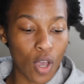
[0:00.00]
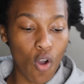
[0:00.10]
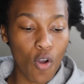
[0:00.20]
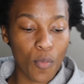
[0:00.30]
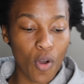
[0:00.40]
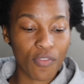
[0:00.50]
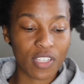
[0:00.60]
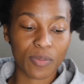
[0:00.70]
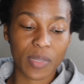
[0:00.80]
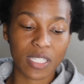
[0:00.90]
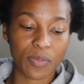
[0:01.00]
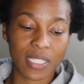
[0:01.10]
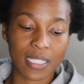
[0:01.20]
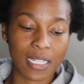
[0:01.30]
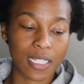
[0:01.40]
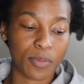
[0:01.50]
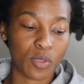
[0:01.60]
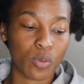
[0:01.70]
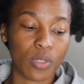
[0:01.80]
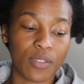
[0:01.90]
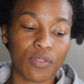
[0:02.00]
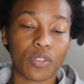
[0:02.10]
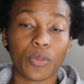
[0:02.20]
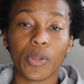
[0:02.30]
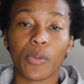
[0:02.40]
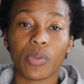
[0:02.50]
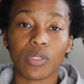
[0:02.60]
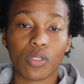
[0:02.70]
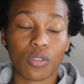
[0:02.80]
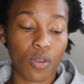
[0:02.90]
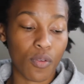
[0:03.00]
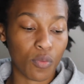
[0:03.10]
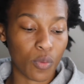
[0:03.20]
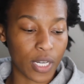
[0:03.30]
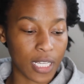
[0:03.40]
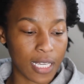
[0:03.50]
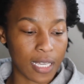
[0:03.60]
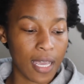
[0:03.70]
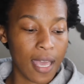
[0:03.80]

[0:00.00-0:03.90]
home office must be set up solely for the purposes of working.